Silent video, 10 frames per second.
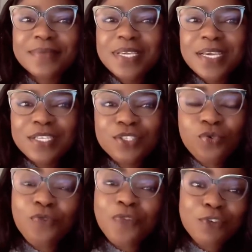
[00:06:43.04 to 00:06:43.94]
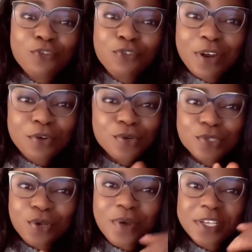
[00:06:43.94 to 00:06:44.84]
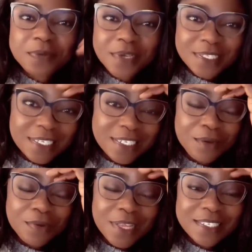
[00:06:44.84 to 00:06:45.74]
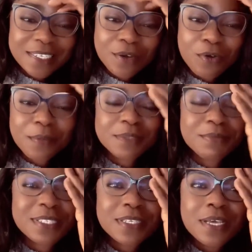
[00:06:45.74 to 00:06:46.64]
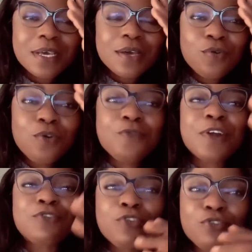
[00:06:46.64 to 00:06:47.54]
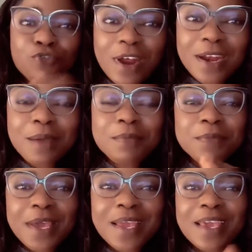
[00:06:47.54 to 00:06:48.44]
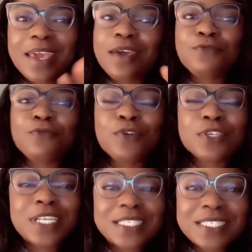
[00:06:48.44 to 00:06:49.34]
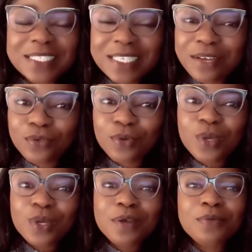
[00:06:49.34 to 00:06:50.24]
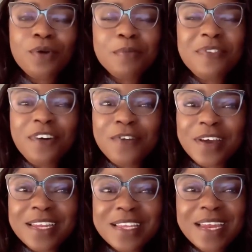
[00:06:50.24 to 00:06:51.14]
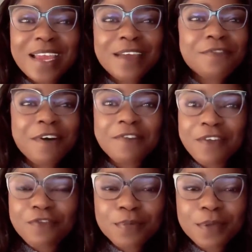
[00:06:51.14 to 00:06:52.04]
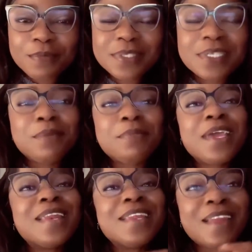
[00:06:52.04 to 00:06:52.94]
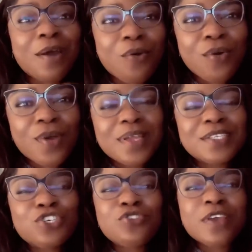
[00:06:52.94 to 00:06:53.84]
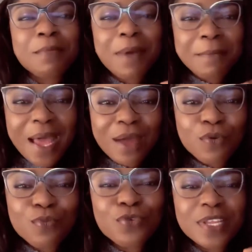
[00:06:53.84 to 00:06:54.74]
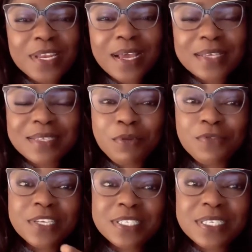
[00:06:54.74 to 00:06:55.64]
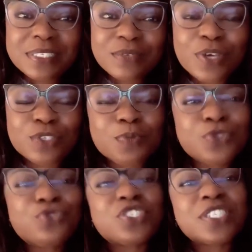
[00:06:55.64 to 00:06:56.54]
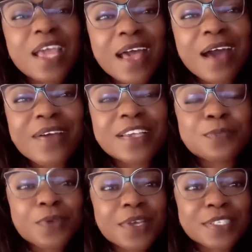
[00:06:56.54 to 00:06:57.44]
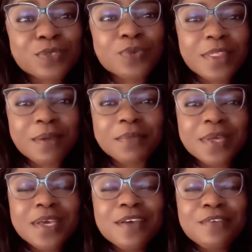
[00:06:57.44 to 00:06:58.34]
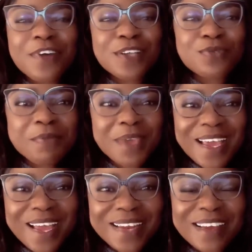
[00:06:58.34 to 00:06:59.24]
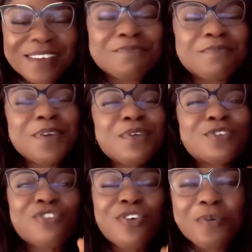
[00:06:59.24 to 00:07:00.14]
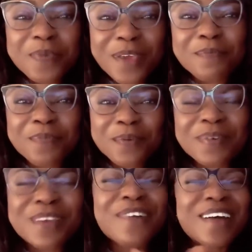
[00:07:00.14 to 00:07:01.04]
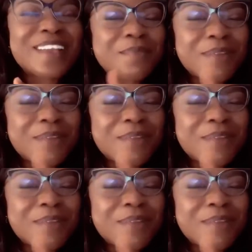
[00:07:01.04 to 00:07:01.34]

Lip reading: nti wo fa Trotro I don't know so wo experience I share with us in the comment but wo fa Trotro na bibia ye careful fortunately they say no over ni nyina ye fa 5 bi nti ye ma ye ni na ho chichu ye mama na o mu nyina ha some of these things we are supposed to share our experiences with them in fact we mean Canada make me throw pmp in fact nyame na